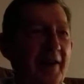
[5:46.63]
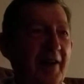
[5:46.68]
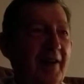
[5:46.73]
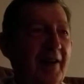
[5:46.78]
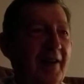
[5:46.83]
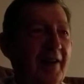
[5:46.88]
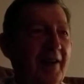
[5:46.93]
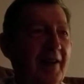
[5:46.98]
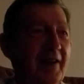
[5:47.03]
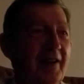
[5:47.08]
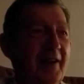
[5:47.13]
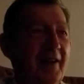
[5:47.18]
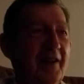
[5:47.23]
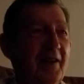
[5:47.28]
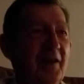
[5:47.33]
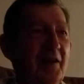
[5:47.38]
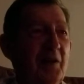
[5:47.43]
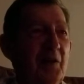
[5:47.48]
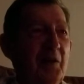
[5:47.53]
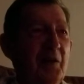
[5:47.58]
Today,
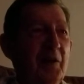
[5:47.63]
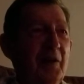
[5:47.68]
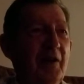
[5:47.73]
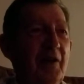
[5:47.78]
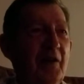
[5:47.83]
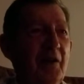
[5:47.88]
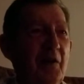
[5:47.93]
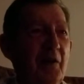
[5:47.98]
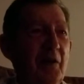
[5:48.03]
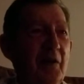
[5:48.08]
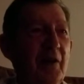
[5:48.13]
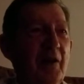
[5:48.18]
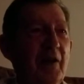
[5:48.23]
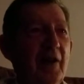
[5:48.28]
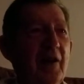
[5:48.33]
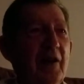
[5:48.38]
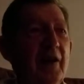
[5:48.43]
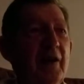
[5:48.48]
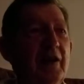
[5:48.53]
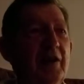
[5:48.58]
he was responsible for